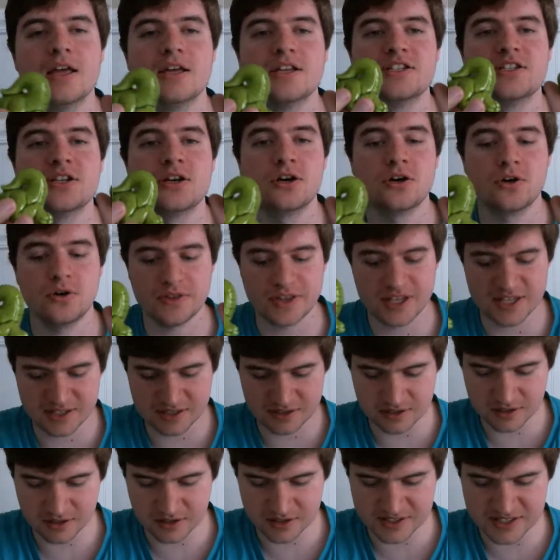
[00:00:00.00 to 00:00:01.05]
so
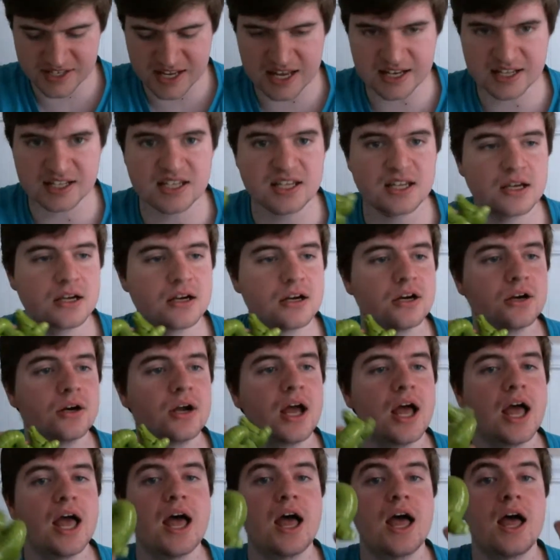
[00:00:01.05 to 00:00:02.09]
this little set
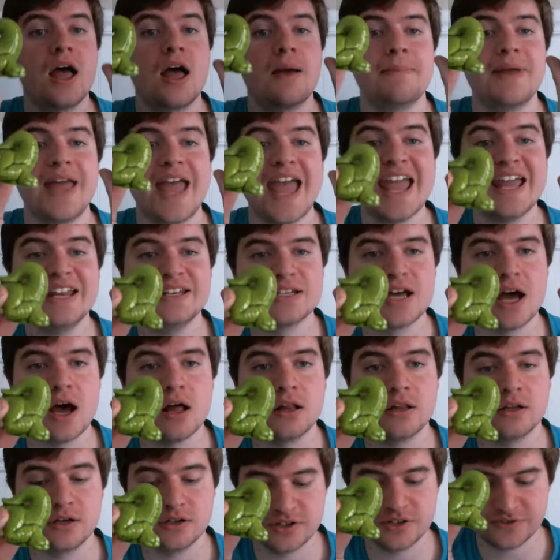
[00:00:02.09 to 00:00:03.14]
here um, eight
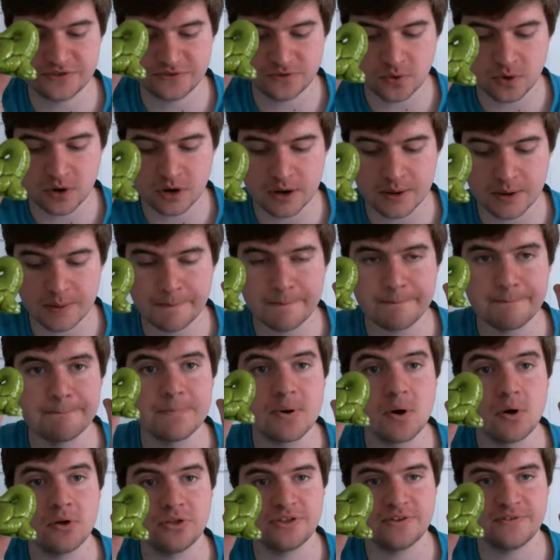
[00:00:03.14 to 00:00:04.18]
dollars for
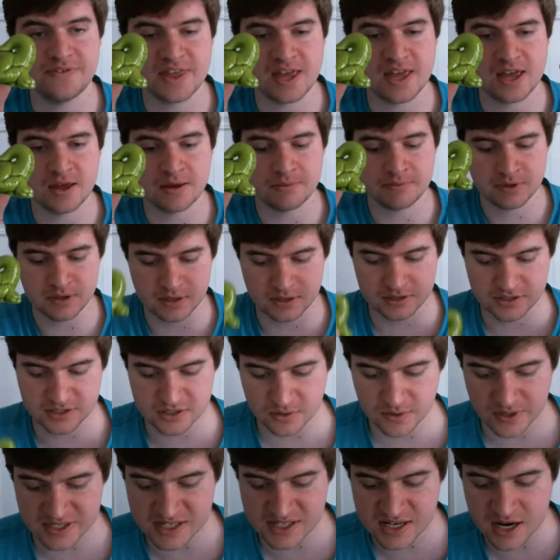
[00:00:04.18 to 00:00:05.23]
both of them
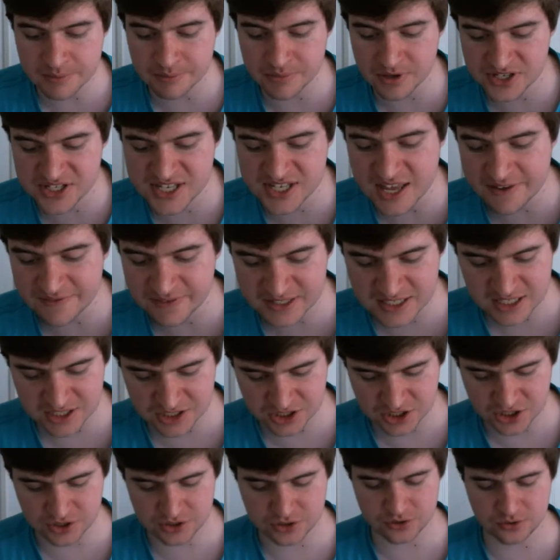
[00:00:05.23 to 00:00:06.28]
so it's number
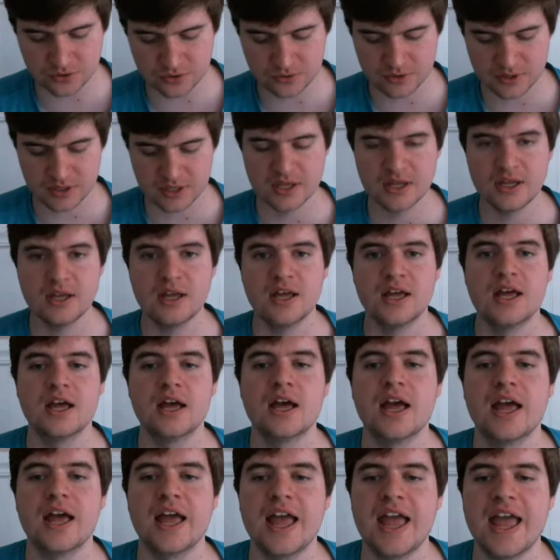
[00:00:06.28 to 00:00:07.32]
72
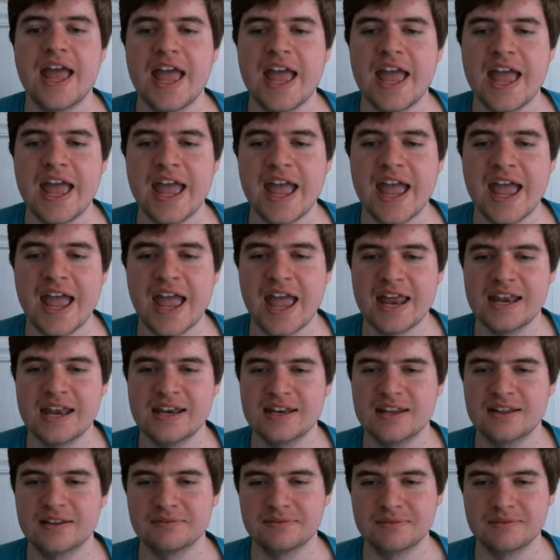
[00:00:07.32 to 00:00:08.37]

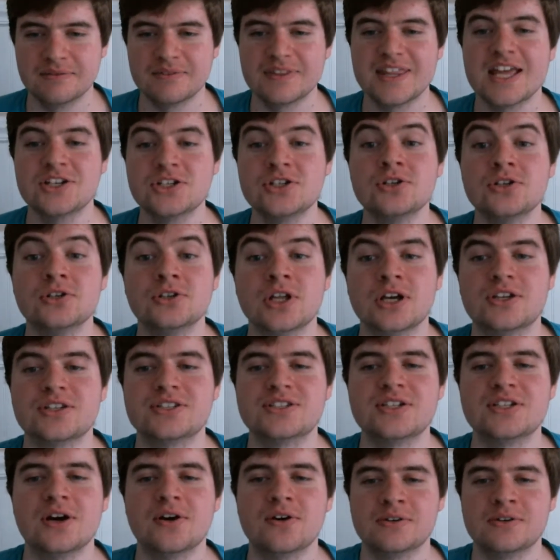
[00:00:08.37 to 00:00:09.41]
and they do look
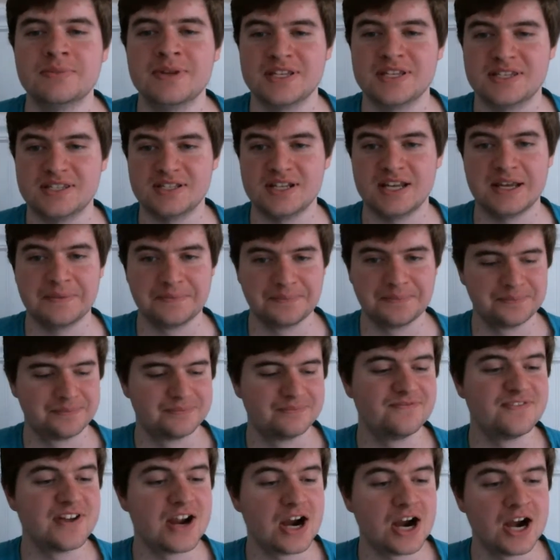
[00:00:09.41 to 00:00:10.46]
stoned misty
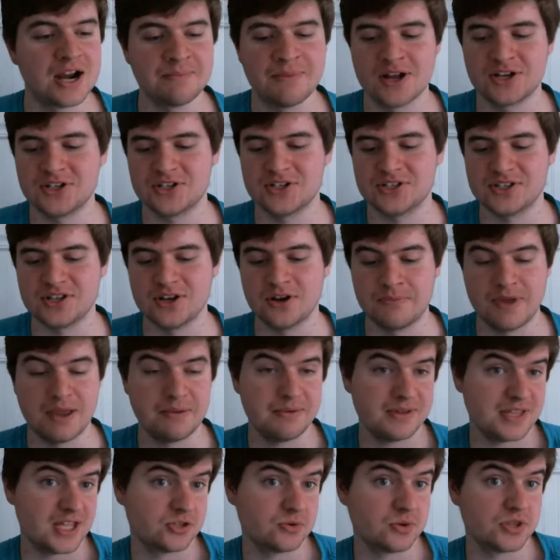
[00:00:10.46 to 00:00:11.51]
very much so
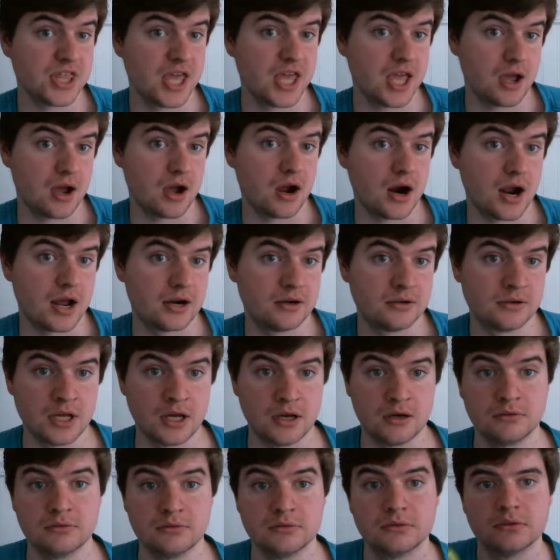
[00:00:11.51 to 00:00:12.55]
maybe that's what they are i don't
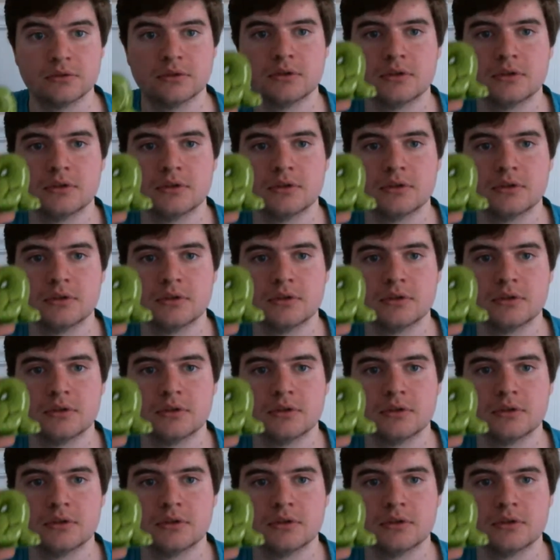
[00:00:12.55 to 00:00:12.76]
know